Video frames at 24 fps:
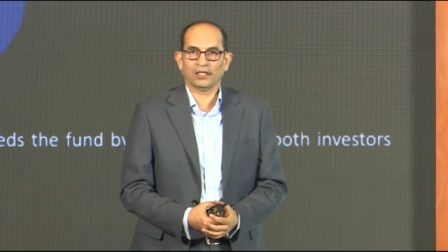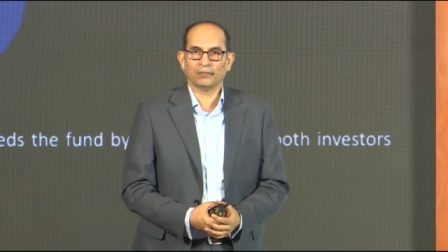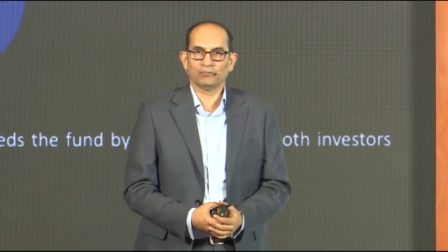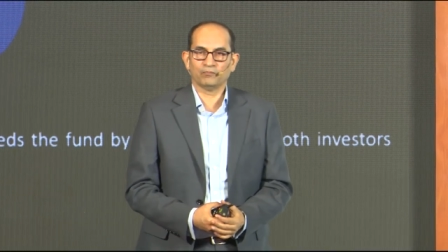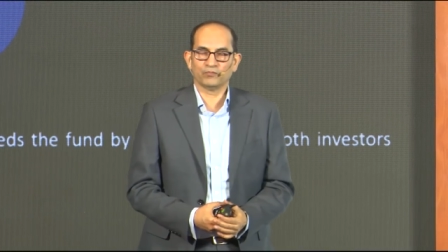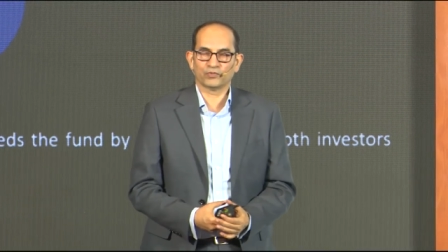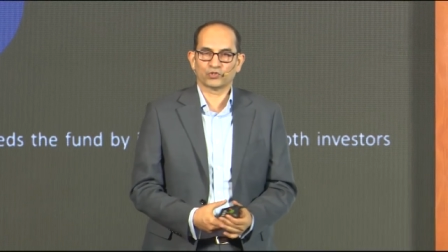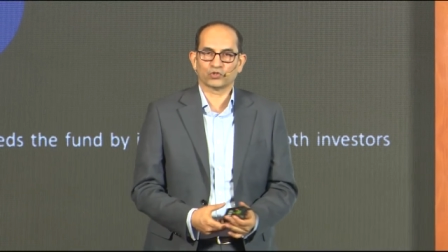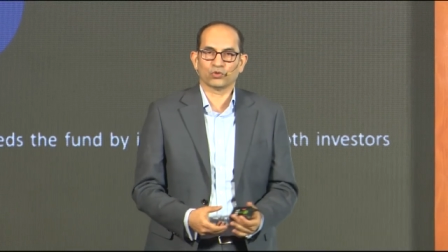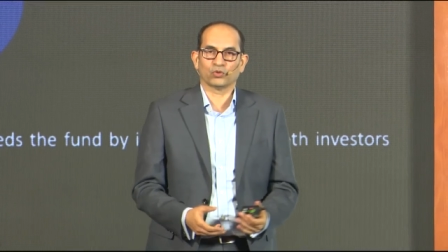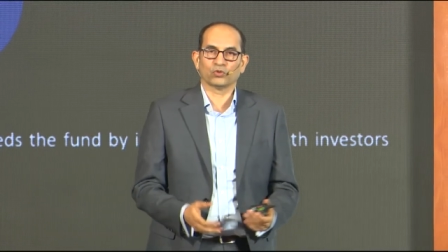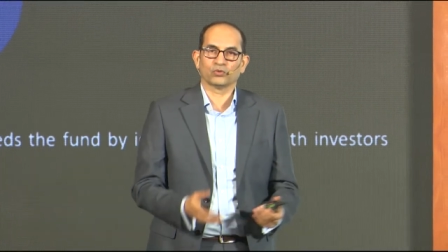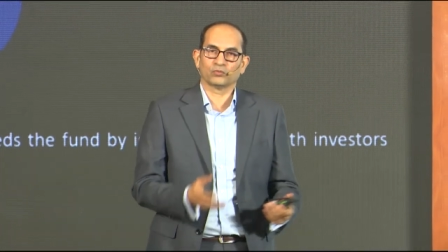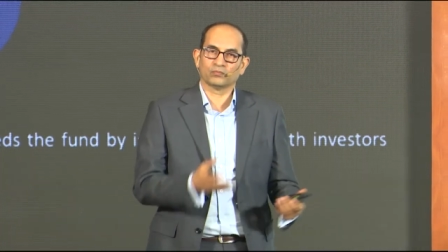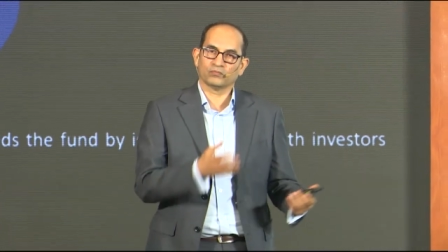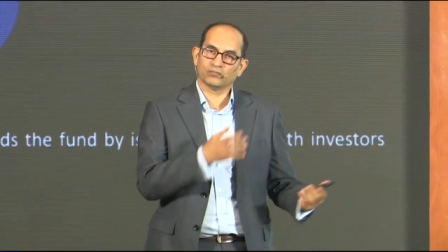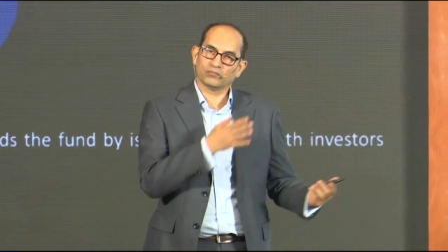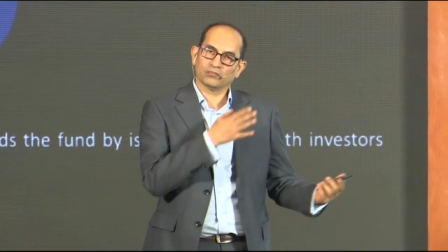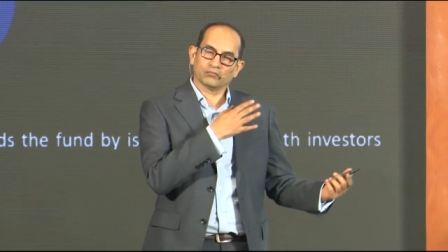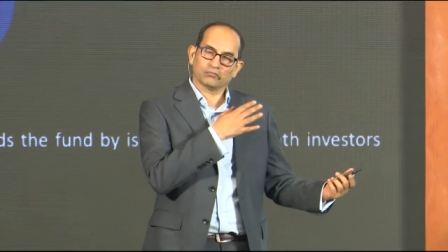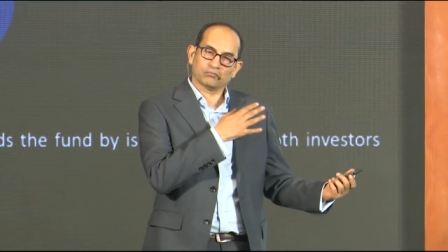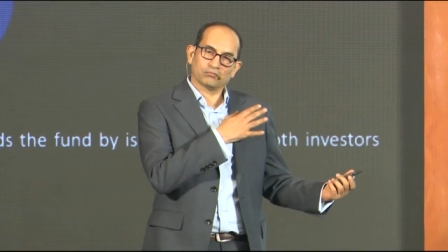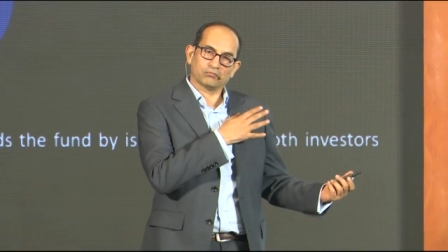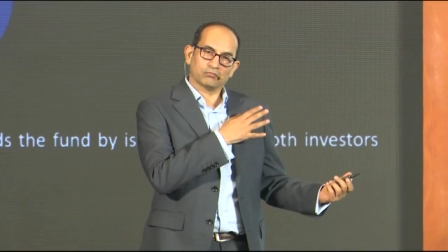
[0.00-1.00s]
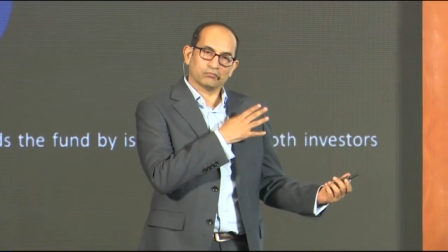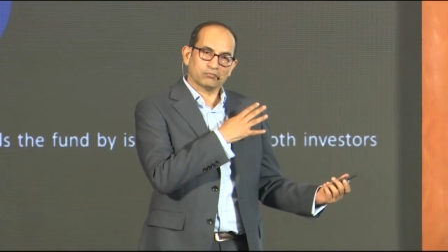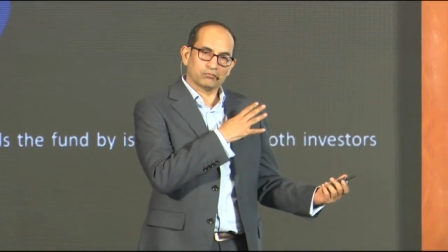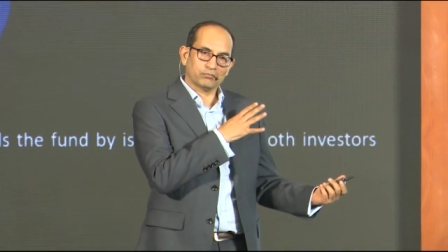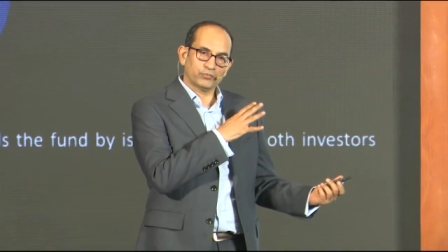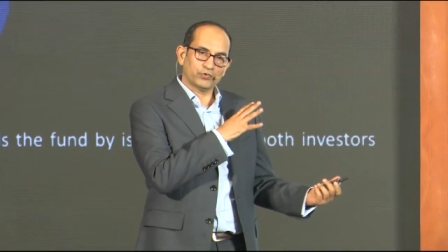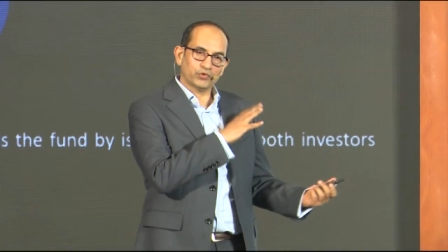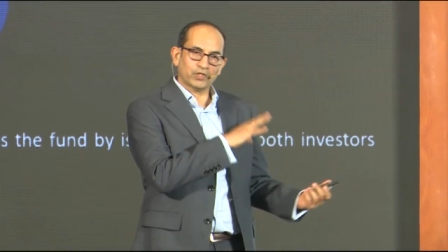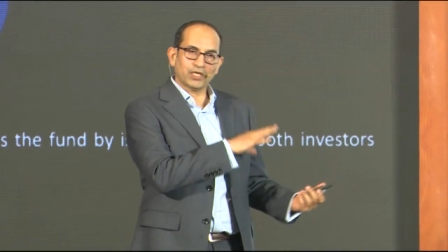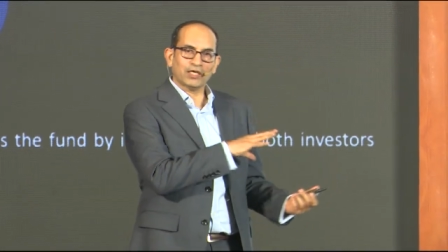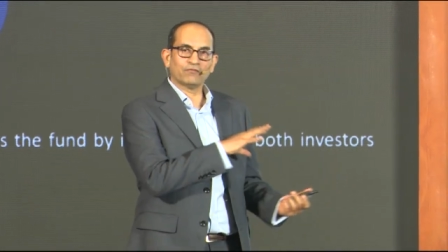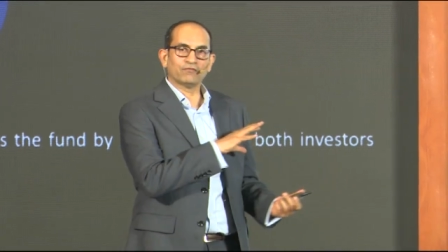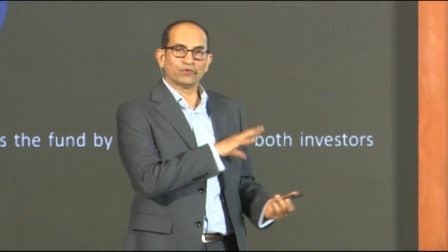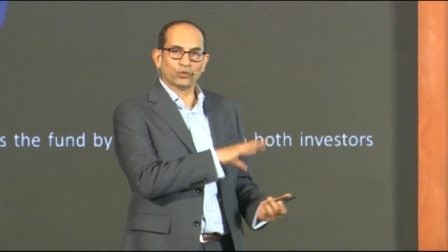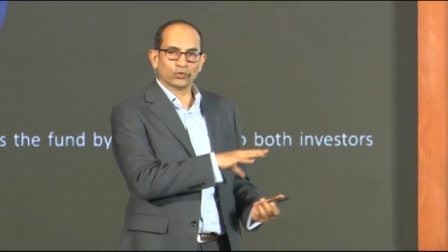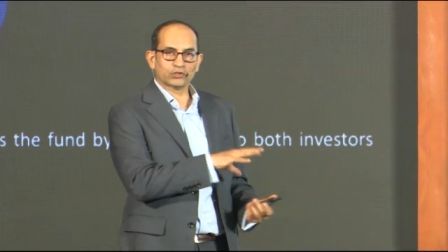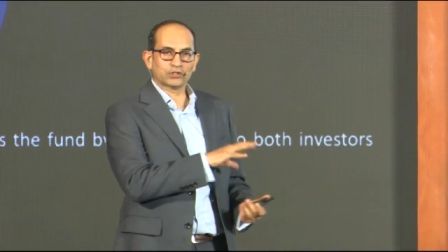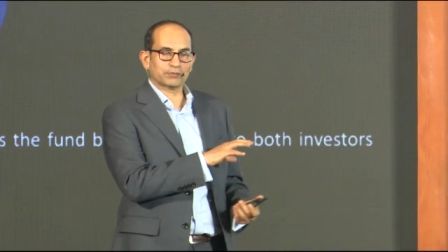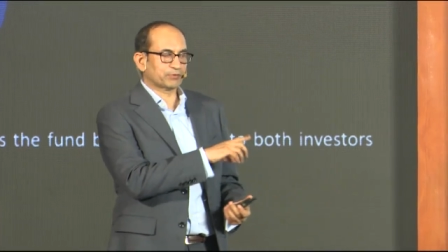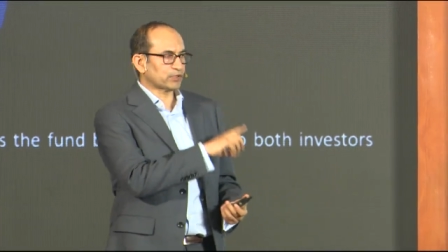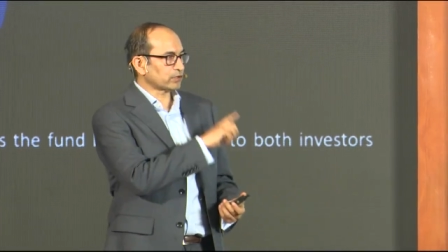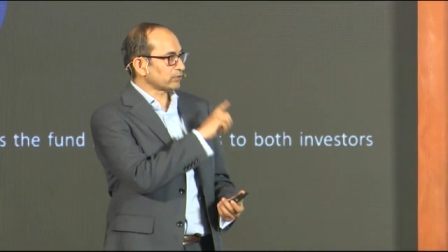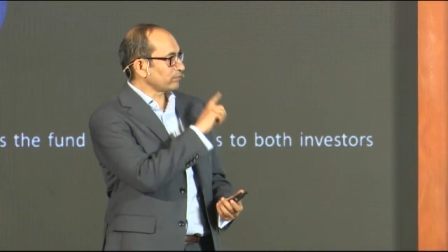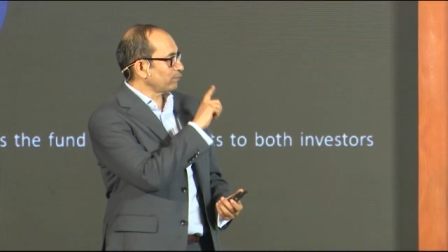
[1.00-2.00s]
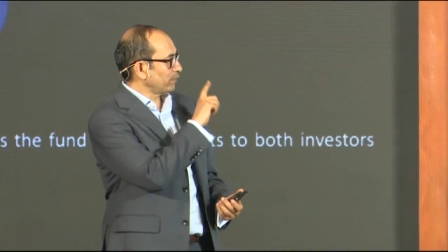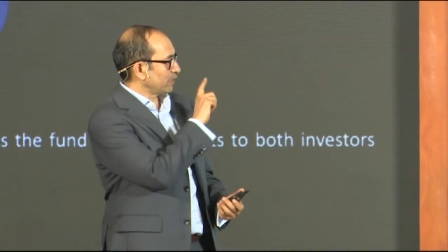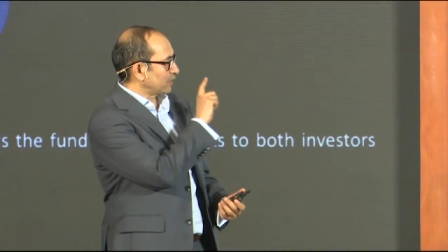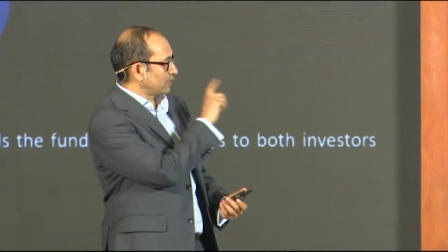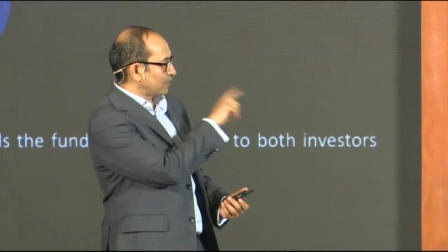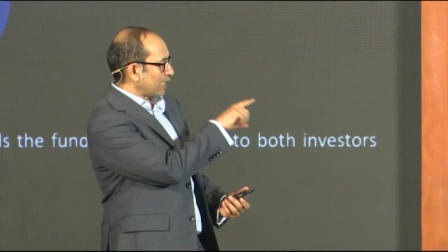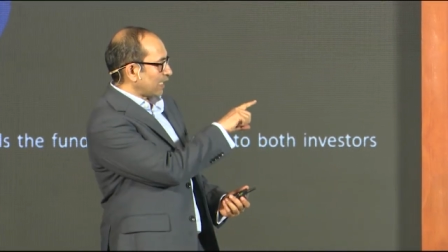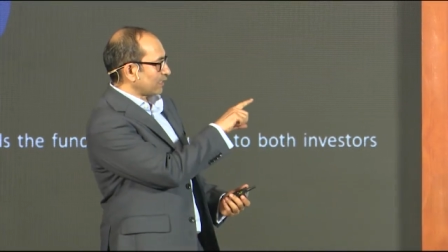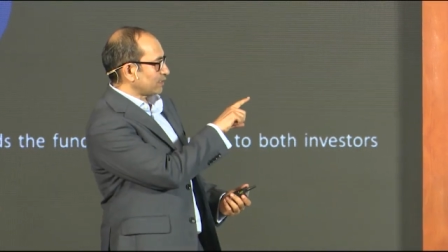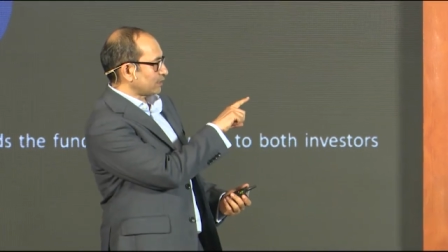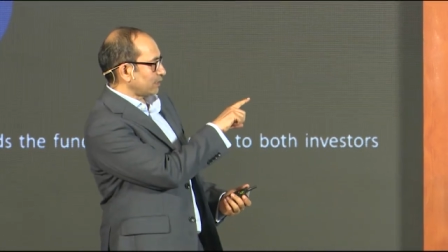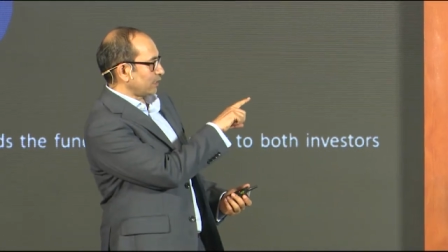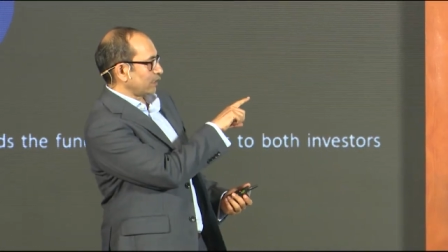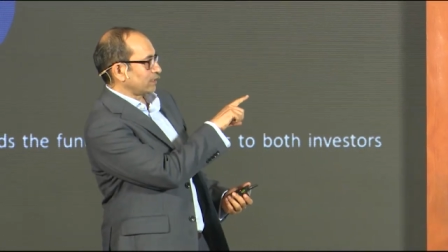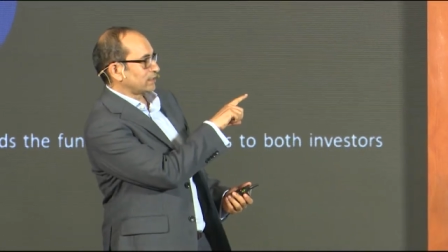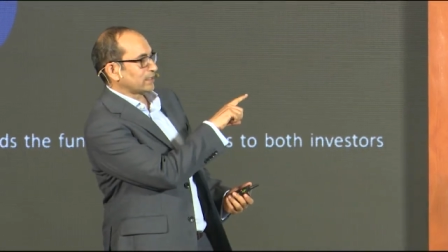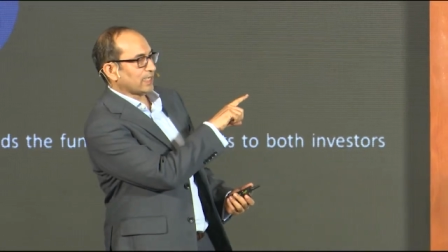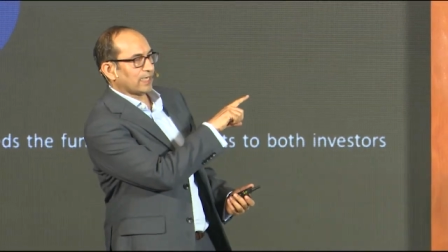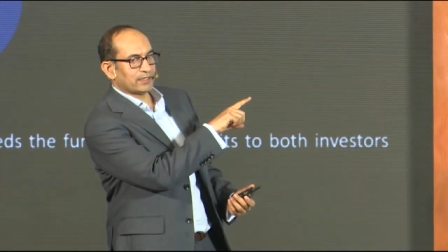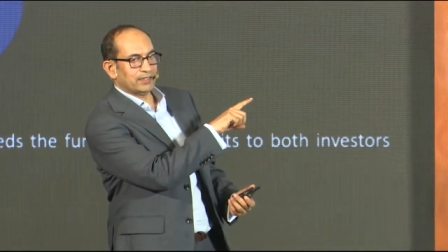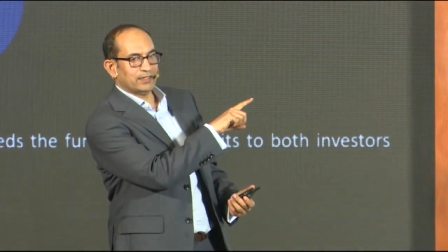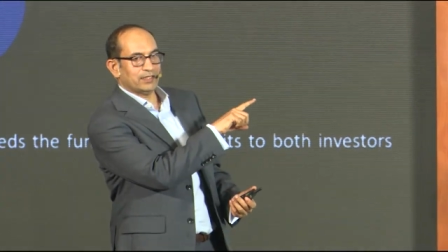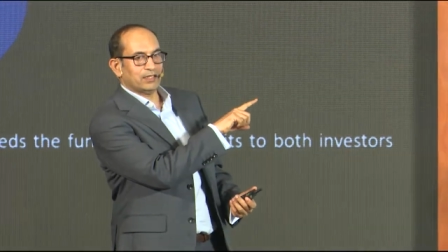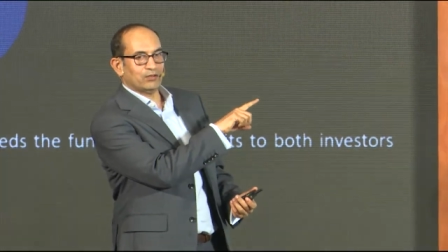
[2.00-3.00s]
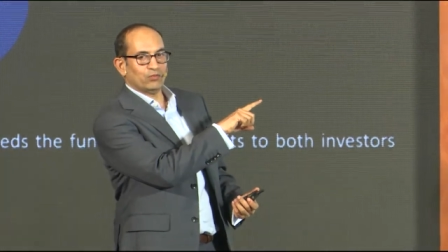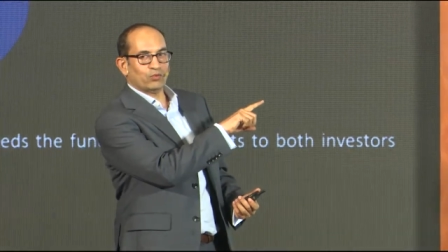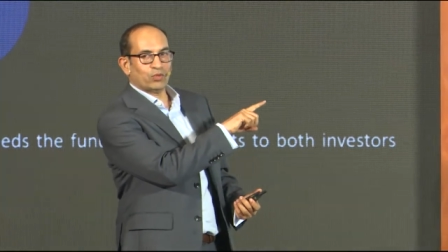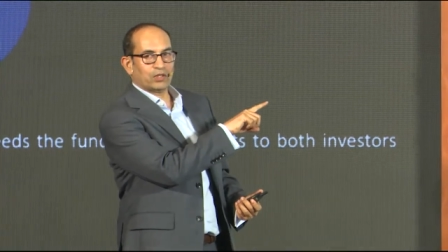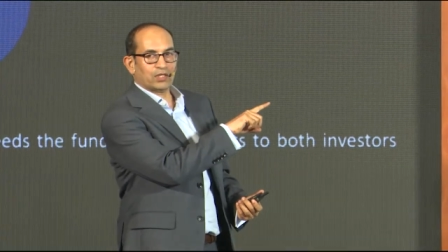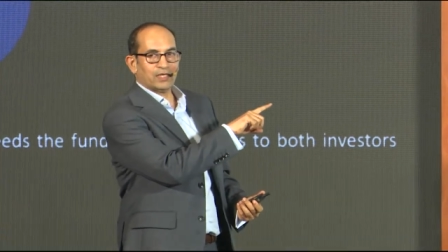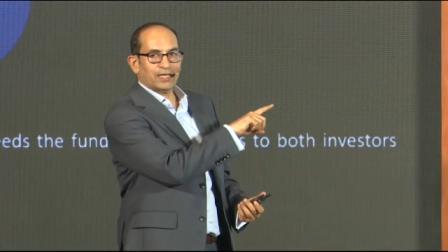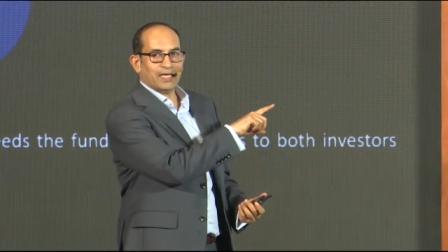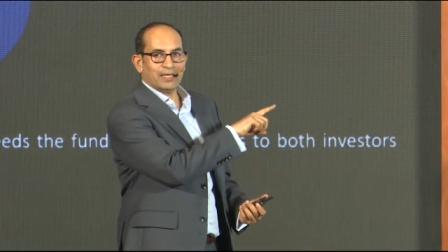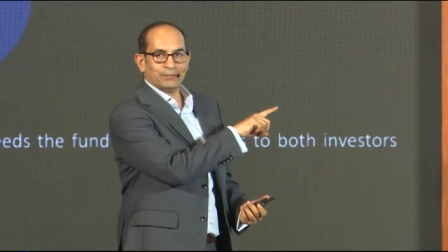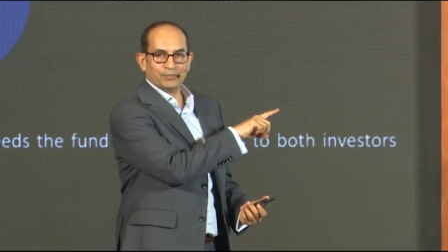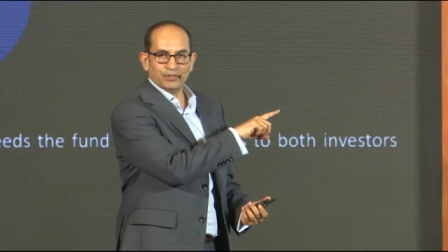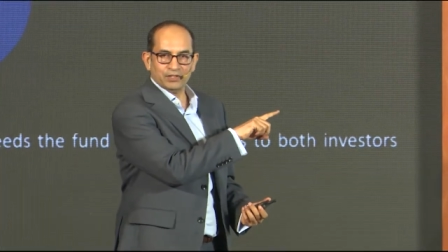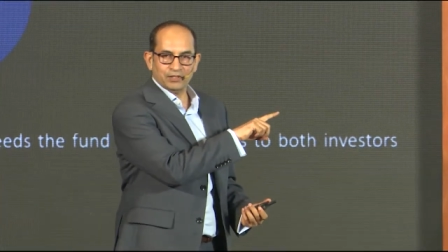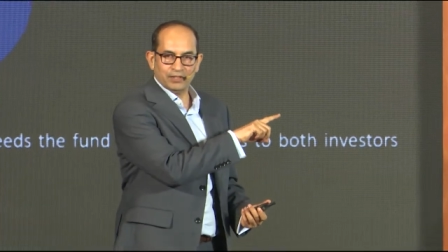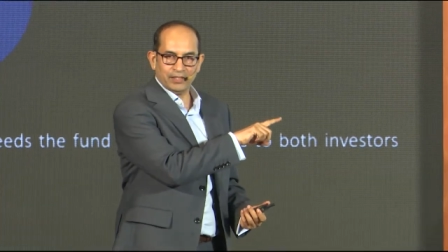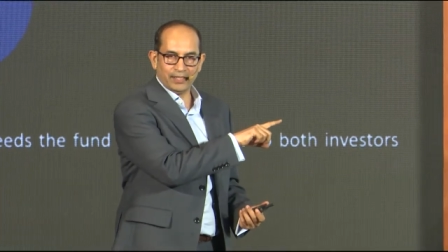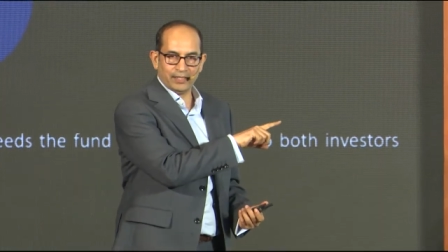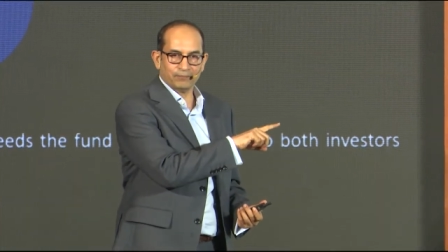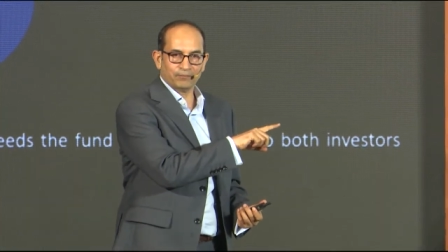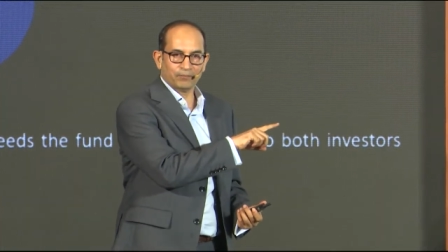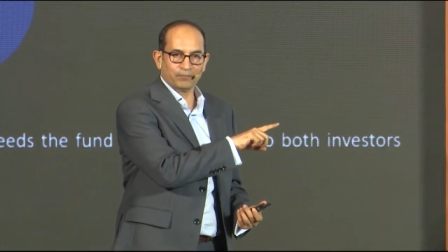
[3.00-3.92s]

So you'll have low subscription, but that's exactly what will happen there.